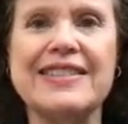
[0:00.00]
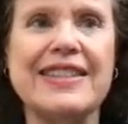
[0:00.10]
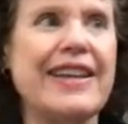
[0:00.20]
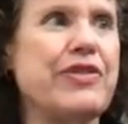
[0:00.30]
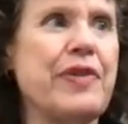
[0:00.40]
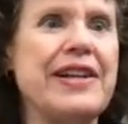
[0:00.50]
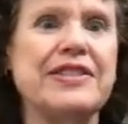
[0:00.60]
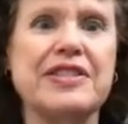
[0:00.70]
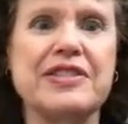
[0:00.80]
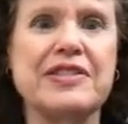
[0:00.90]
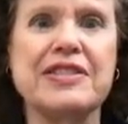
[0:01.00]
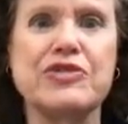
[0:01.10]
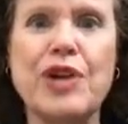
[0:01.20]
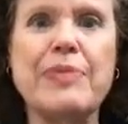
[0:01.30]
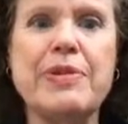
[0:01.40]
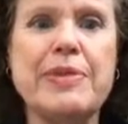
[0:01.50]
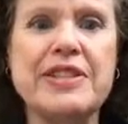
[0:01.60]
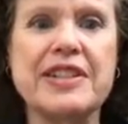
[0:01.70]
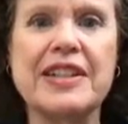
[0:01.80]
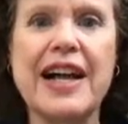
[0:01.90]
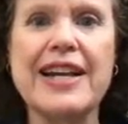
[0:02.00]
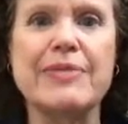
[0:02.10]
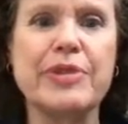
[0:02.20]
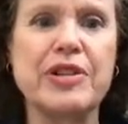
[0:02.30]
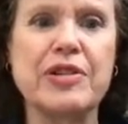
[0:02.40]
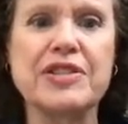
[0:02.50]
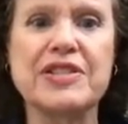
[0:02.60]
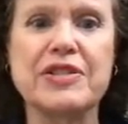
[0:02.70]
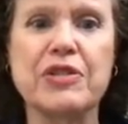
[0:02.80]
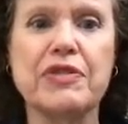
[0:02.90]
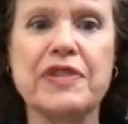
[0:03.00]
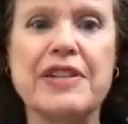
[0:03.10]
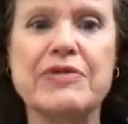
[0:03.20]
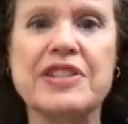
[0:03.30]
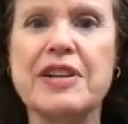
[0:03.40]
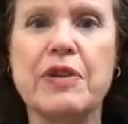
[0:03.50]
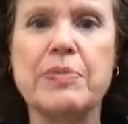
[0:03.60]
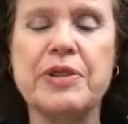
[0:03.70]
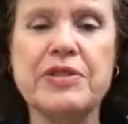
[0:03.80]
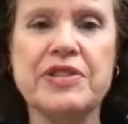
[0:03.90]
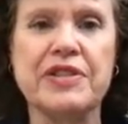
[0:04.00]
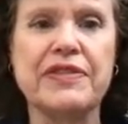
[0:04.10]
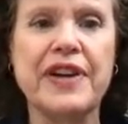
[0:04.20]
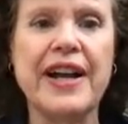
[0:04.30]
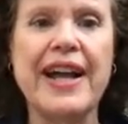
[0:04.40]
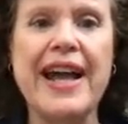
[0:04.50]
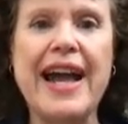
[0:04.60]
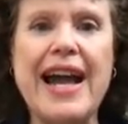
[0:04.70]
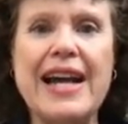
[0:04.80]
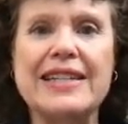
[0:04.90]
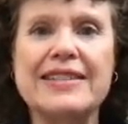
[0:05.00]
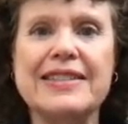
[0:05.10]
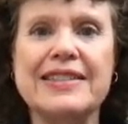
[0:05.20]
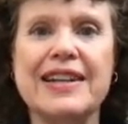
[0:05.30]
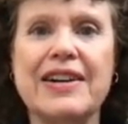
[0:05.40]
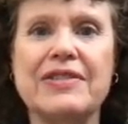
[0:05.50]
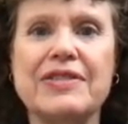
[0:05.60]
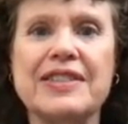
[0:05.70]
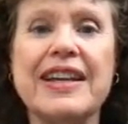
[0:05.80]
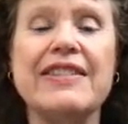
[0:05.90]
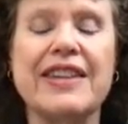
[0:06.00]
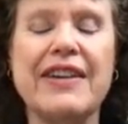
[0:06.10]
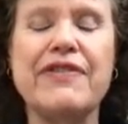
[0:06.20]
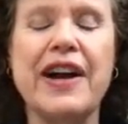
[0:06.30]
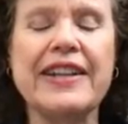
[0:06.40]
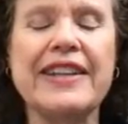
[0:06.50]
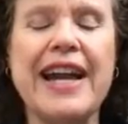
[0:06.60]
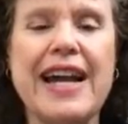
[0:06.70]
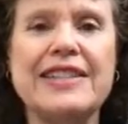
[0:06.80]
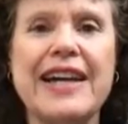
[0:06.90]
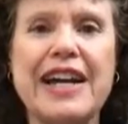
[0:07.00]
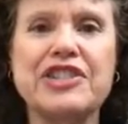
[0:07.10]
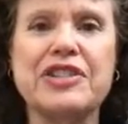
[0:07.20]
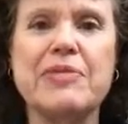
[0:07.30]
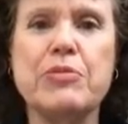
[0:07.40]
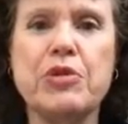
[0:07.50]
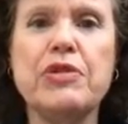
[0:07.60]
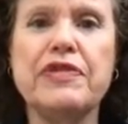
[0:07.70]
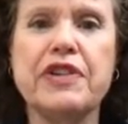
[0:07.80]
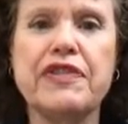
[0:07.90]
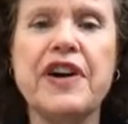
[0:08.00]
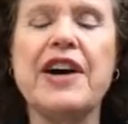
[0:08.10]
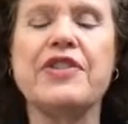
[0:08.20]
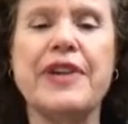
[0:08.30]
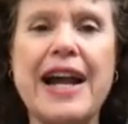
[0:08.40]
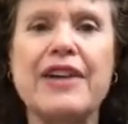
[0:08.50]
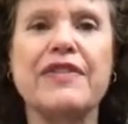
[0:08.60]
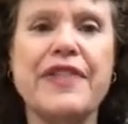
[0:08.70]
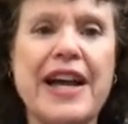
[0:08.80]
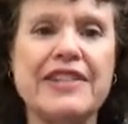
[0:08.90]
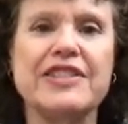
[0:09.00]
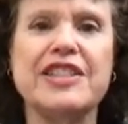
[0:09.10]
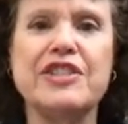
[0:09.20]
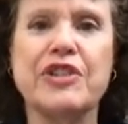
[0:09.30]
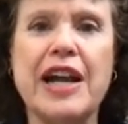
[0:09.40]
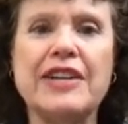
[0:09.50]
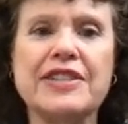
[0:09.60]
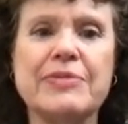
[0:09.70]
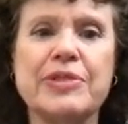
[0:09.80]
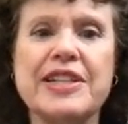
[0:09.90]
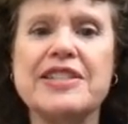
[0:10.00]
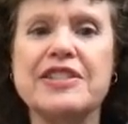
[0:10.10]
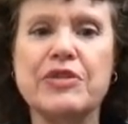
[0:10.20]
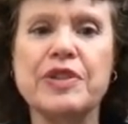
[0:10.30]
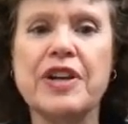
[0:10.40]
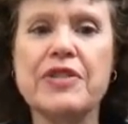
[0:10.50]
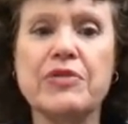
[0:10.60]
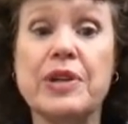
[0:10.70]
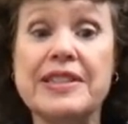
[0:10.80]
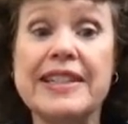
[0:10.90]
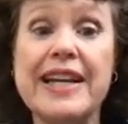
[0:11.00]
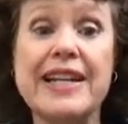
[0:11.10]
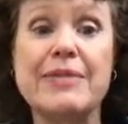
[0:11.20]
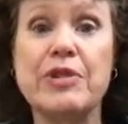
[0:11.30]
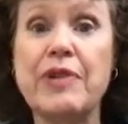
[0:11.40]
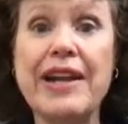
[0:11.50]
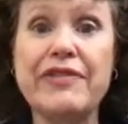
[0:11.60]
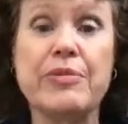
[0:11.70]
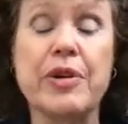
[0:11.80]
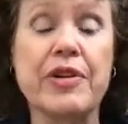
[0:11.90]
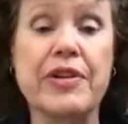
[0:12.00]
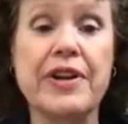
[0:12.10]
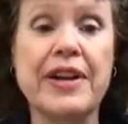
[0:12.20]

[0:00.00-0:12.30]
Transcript: they threatened to drop him as a client because the girlfriend was so abusive. And they finally had to actually move their father out of that senior housing place into another one to get him away from her.